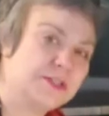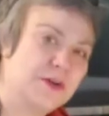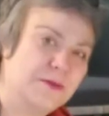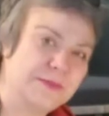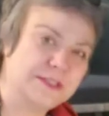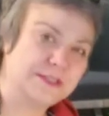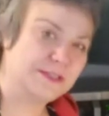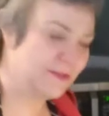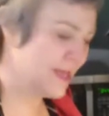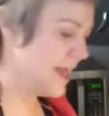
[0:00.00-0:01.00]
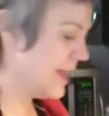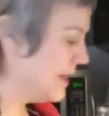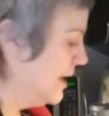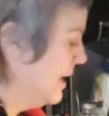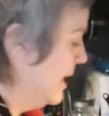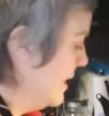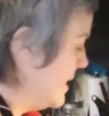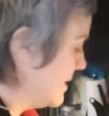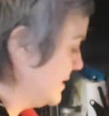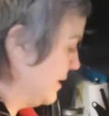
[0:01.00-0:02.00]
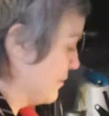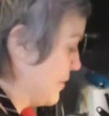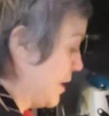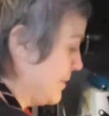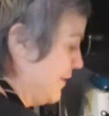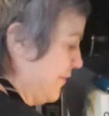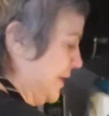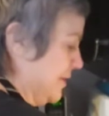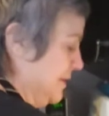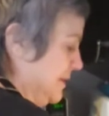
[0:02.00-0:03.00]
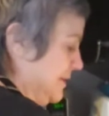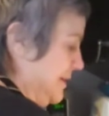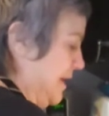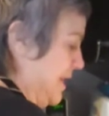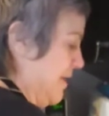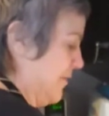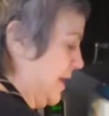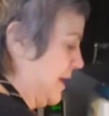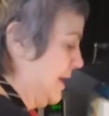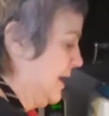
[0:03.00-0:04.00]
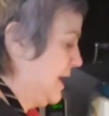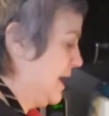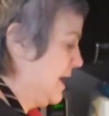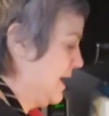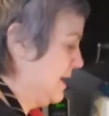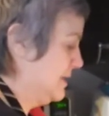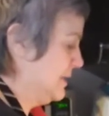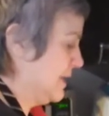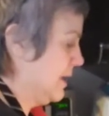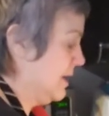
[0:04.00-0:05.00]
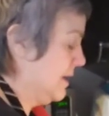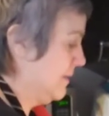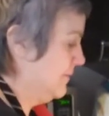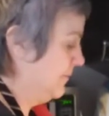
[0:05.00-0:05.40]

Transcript: taught me to do that next to the rugby field in South Africa, and um,